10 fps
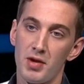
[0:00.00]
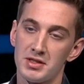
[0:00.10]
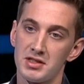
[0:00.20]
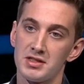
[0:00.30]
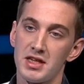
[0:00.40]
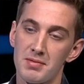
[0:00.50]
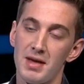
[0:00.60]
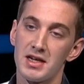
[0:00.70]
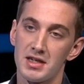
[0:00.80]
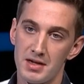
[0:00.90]
promises he
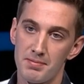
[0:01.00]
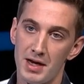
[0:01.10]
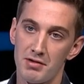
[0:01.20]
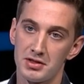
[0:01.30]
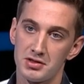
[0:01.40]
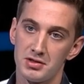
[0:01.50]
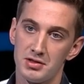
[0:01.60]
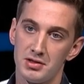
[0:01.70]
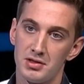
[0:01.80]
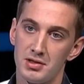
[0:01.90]
made in Paris?
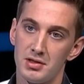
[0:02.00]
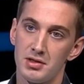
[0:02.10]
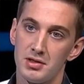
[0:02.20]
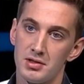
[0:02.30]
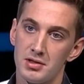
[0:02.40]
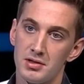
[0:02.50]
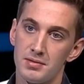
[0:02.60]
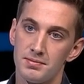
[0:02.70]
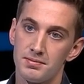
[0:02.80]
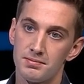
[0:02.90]
Uh,
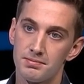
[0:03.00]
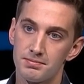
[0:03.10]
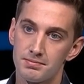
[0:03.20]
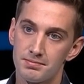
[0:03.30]
so,